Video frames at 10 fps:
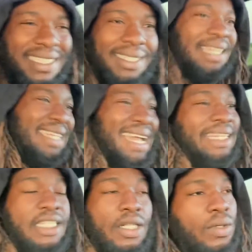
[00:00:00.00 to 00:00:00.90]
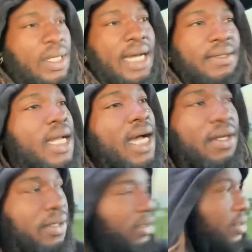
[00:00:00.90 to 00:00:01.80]
Can't slow down
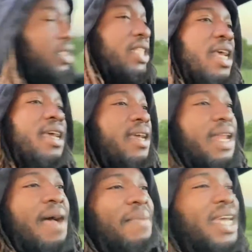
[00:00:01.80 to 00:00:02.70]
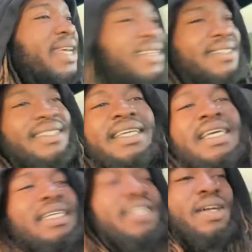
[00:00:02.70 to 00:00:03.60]
now. Shit, I'm in it.
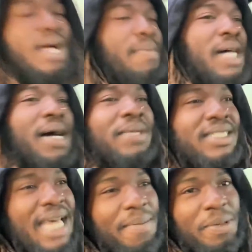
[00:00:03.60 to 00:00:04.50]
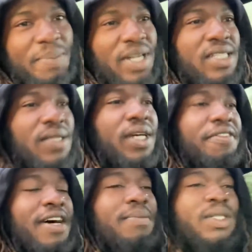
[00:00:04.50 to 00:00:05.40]
You know, I'm the type of person where
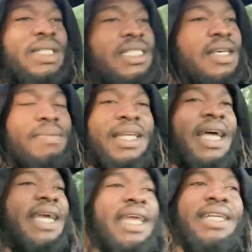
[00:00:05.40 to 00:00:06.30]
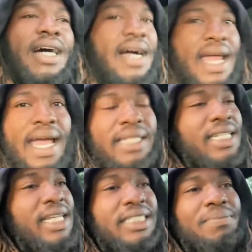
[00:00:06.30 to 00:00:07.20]
if I'm doing something and I get caught, I ain't
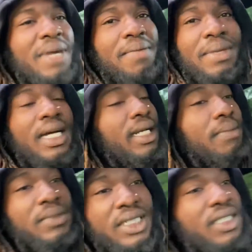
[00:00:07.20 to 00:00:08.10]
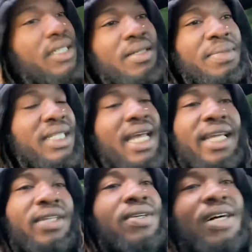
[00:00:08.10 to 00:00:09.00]
changing my mind. I'm just gonna be like,
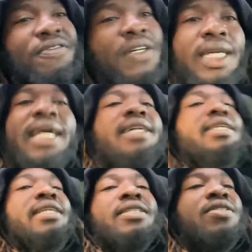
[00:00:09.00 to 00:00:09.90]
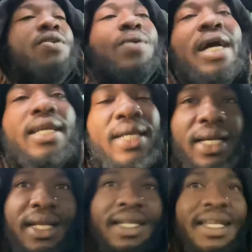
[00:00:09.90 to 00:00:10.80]
you know what, fuck it, I did it. So what?
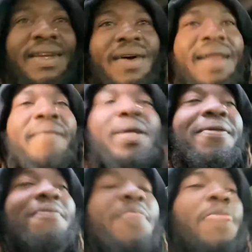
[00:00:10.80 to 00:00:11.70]
You know what I mean?